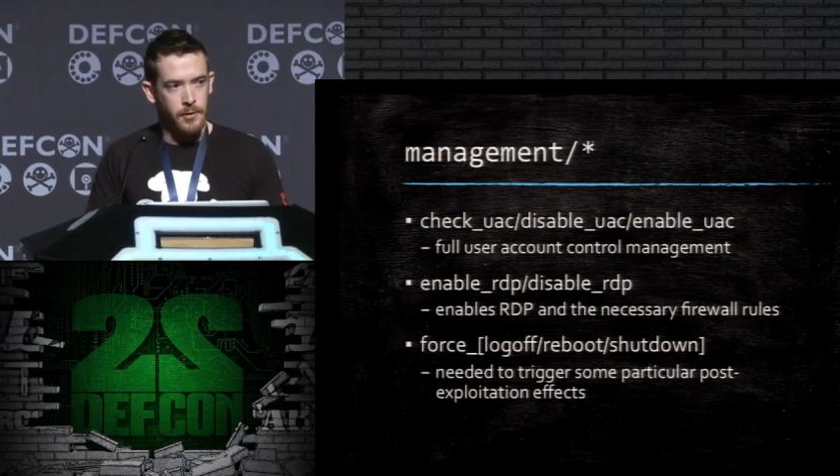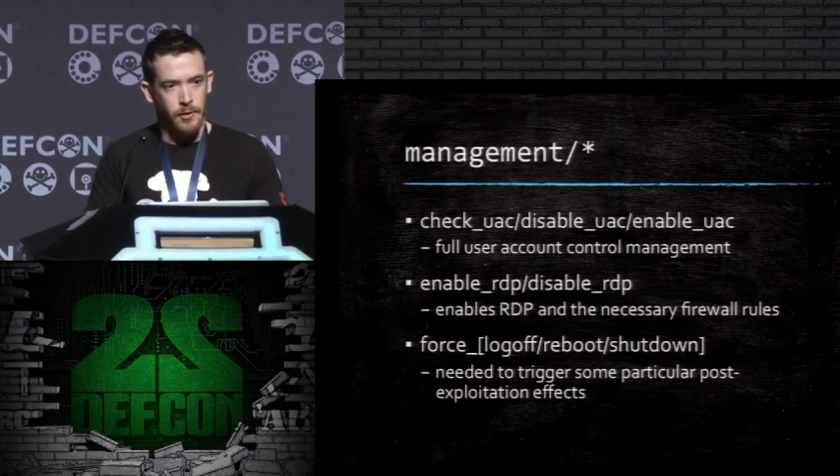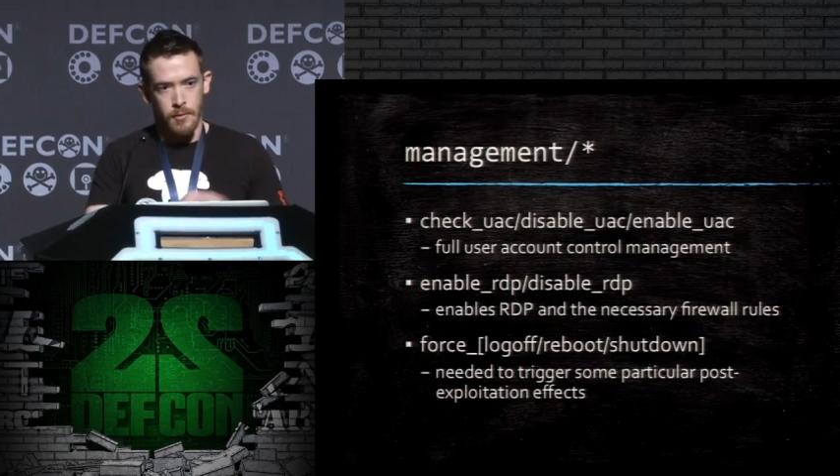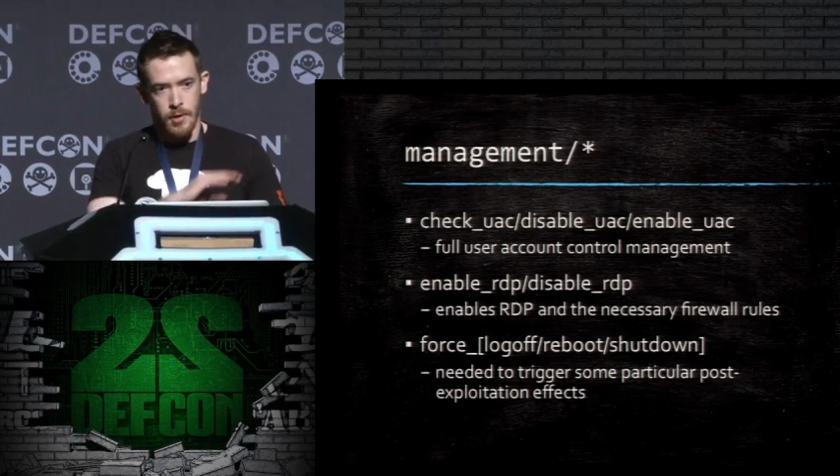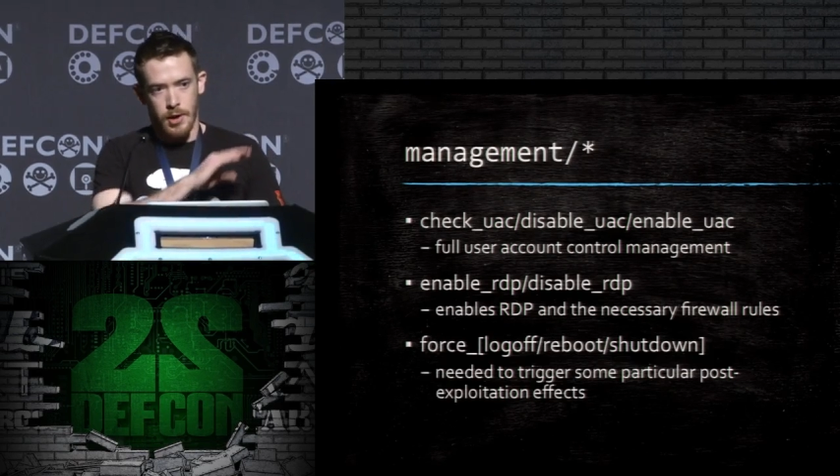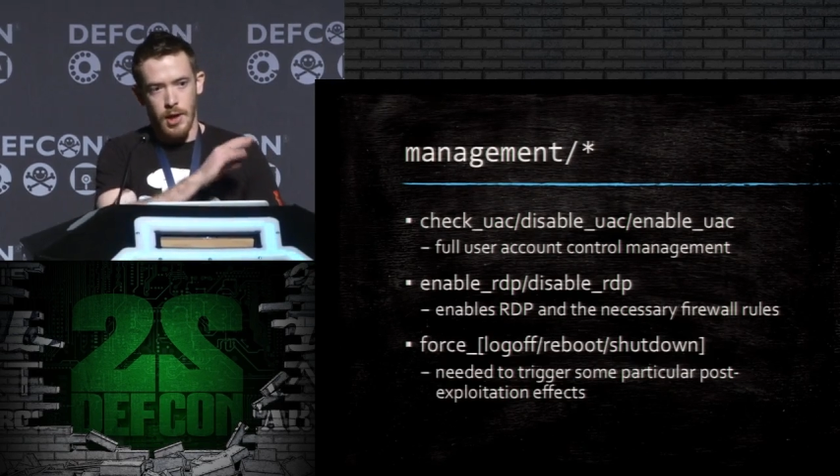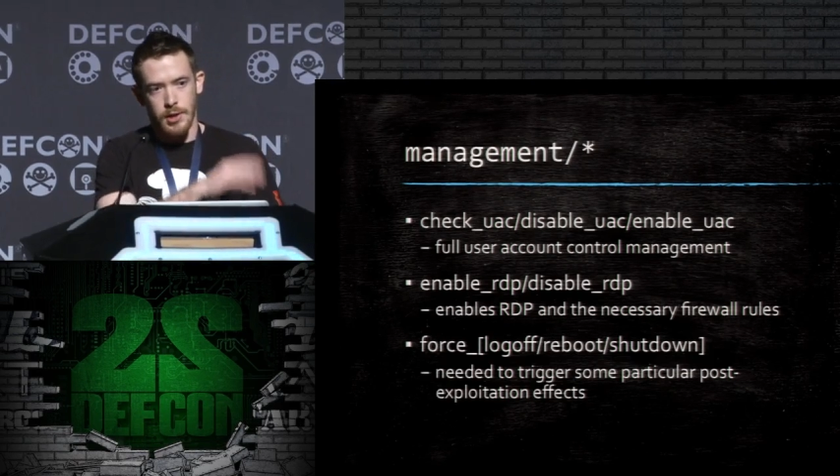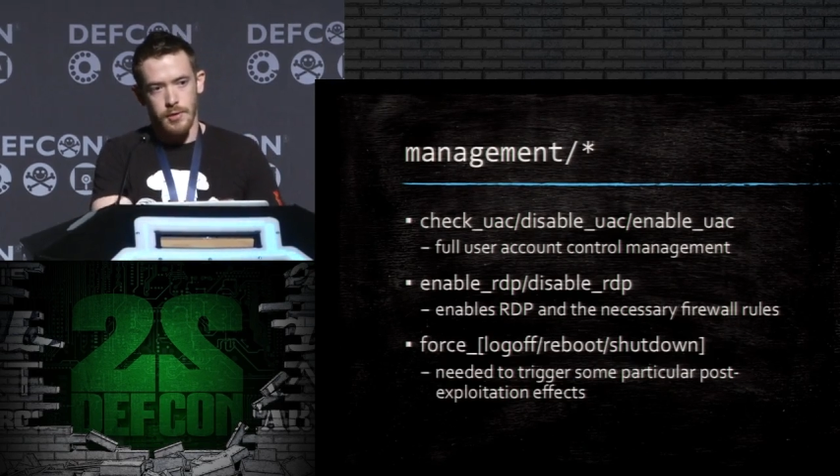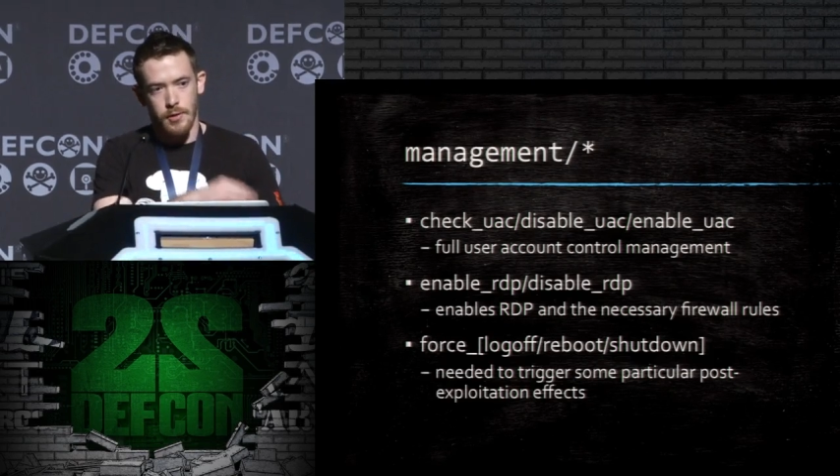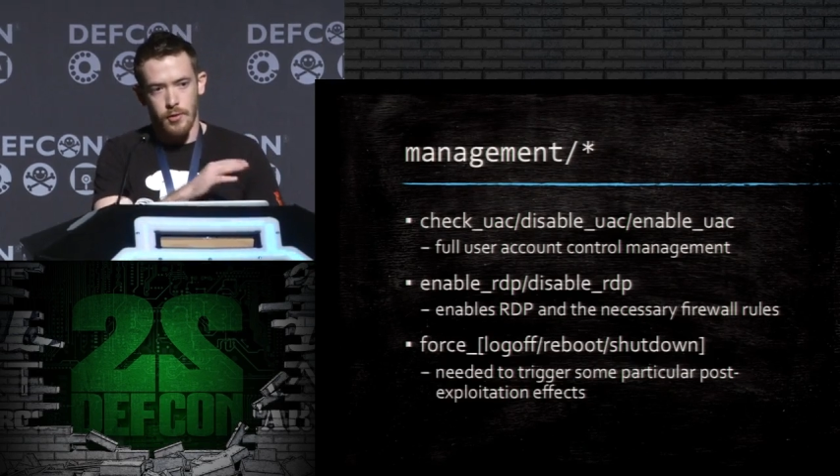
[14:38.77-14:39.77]
So
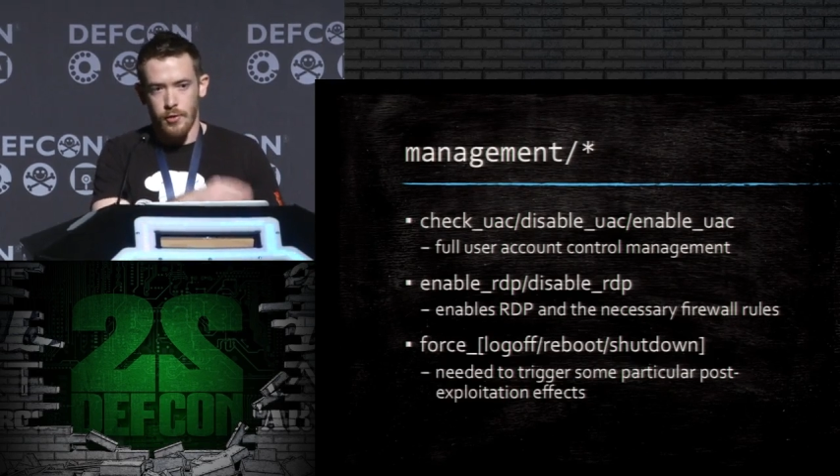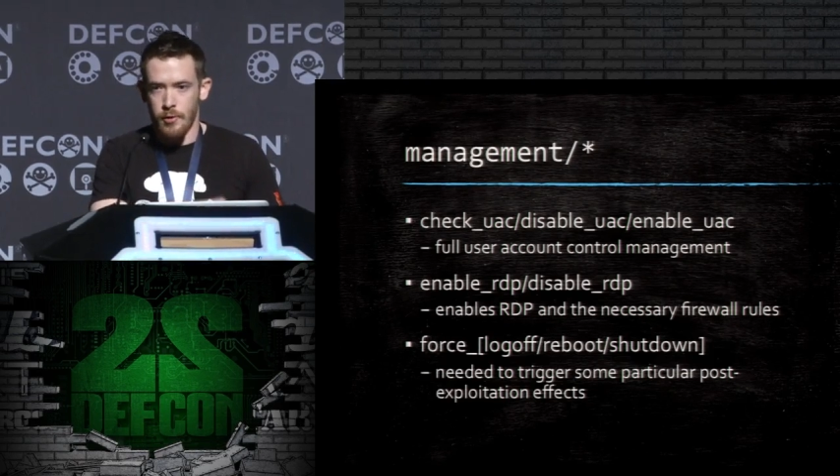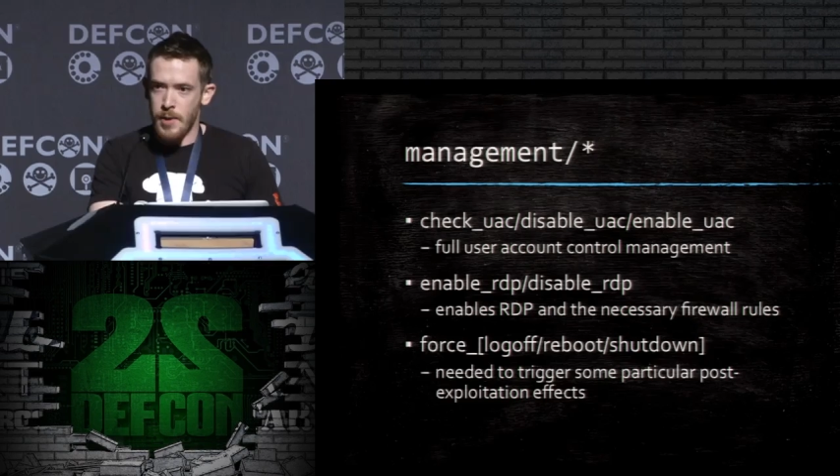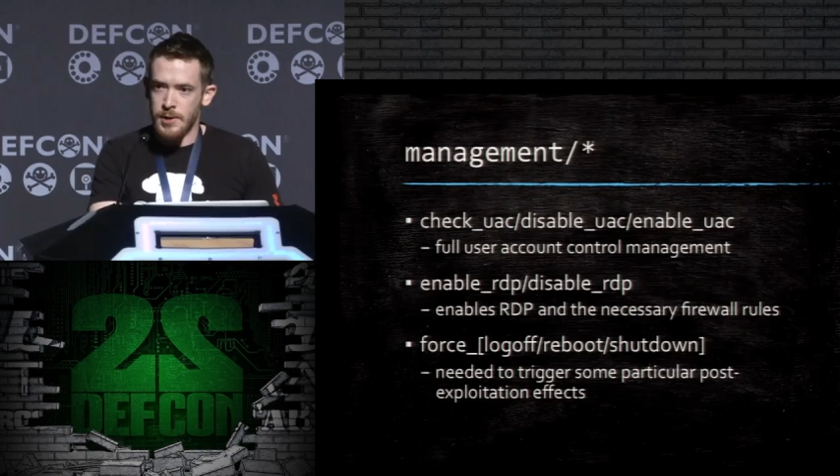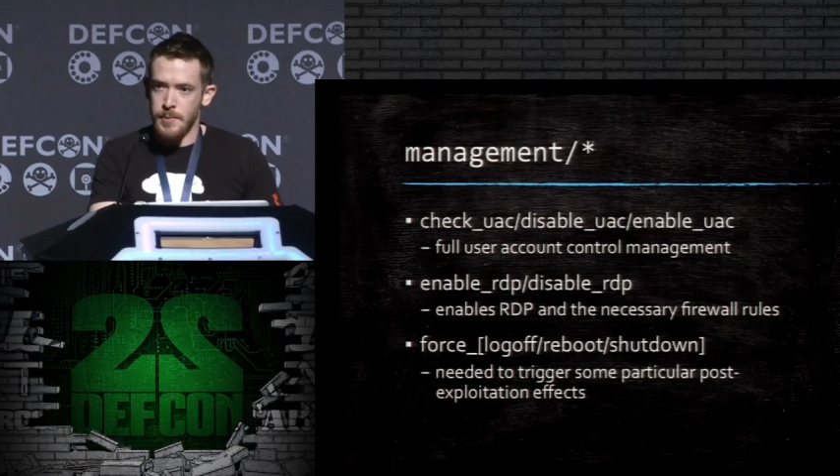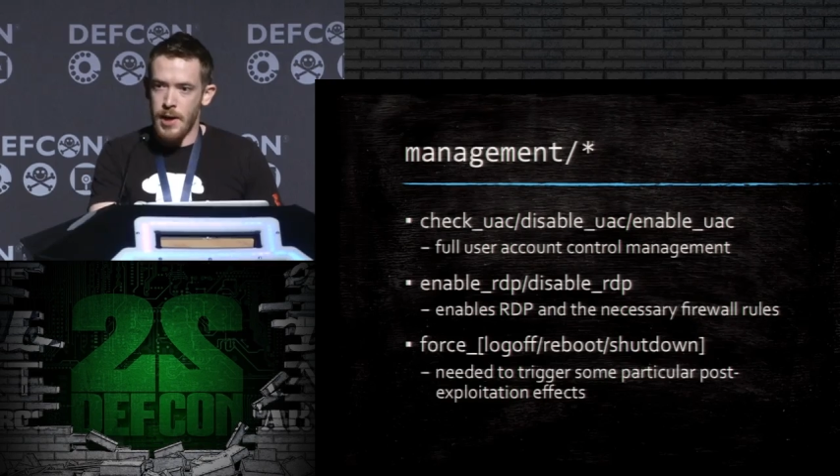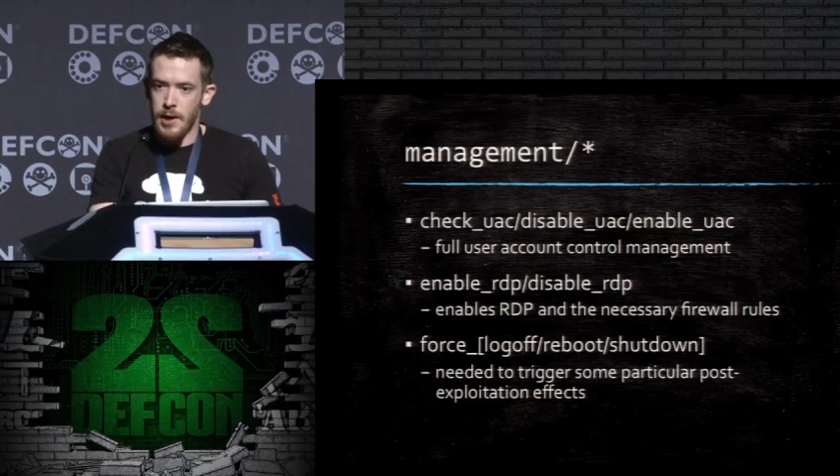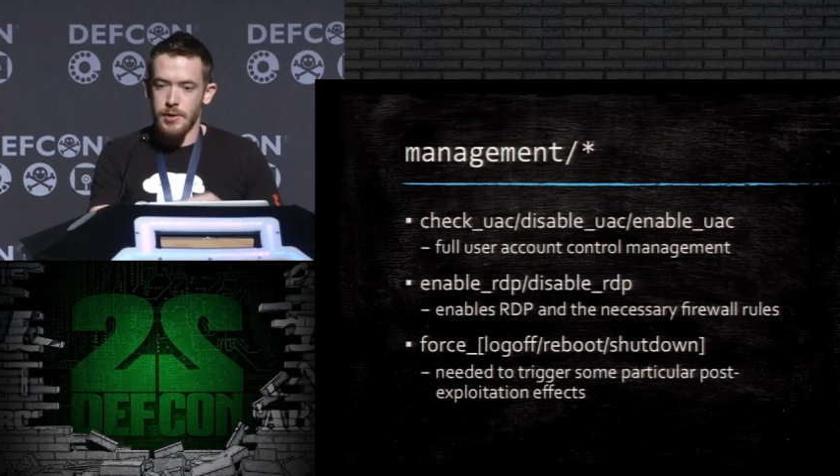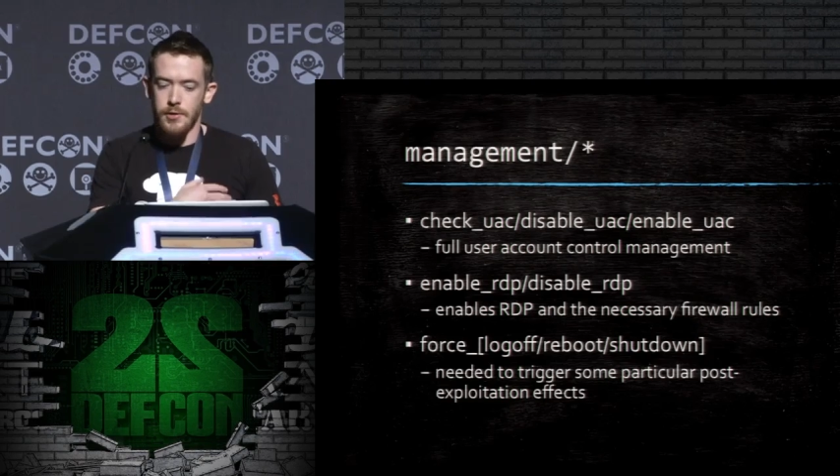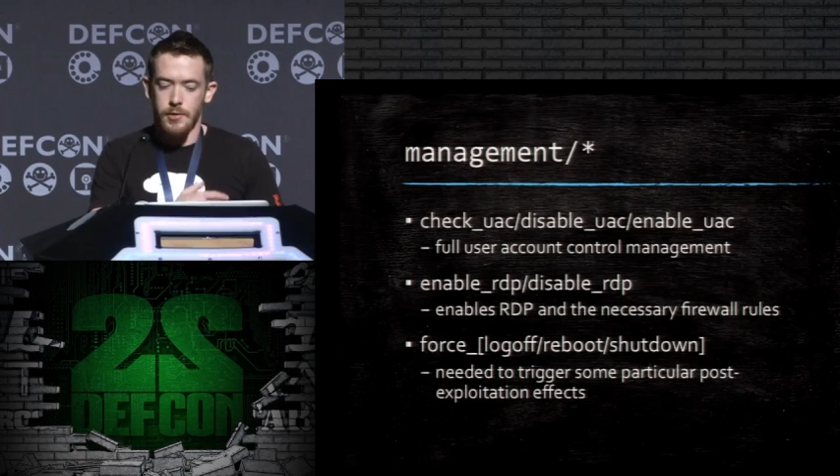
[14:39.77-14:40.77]
occasionally there's certain management
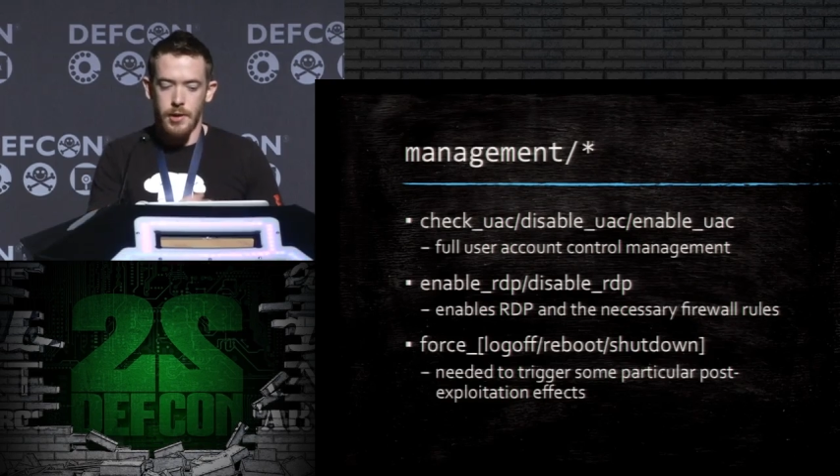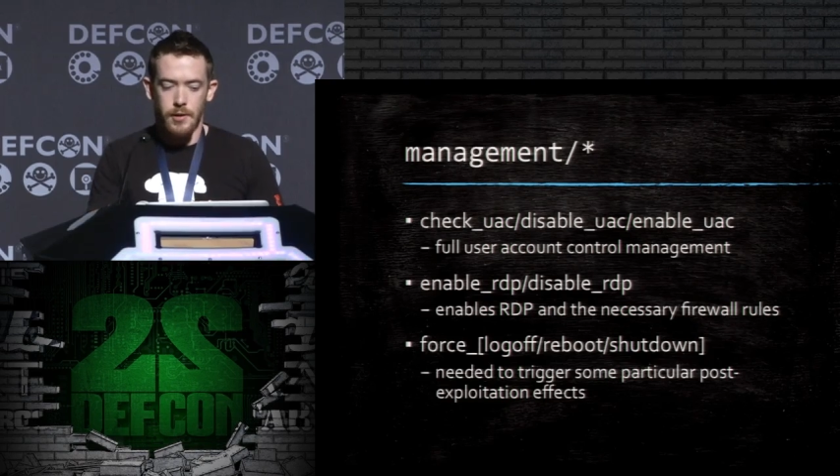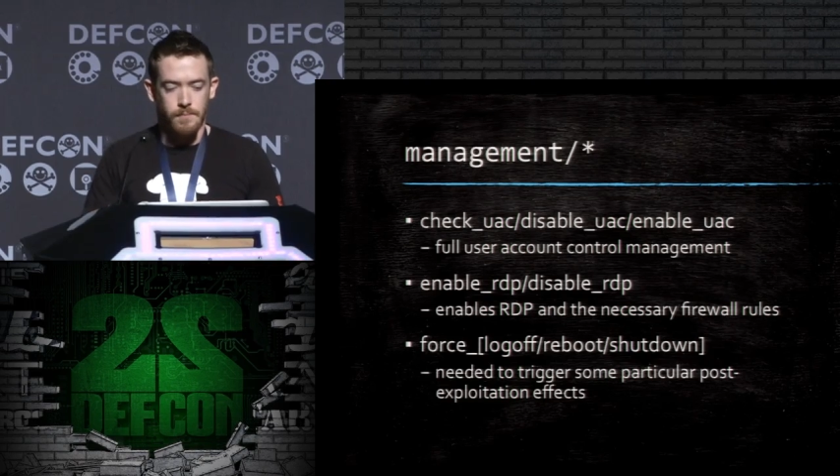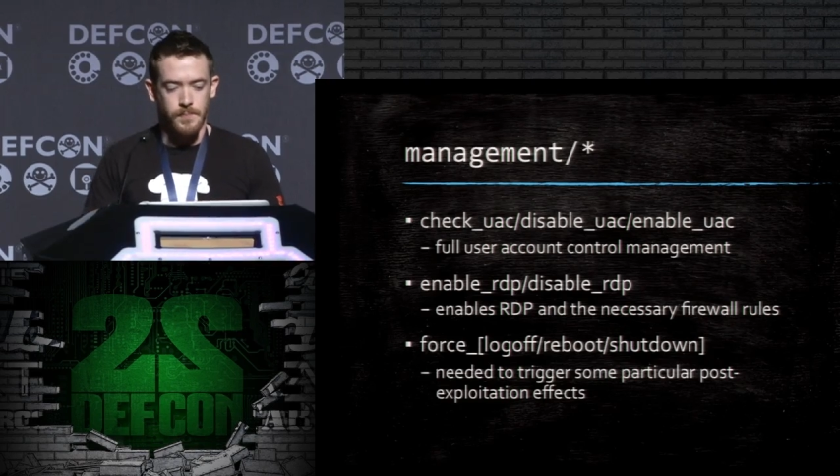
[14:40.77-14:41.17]
actions you need.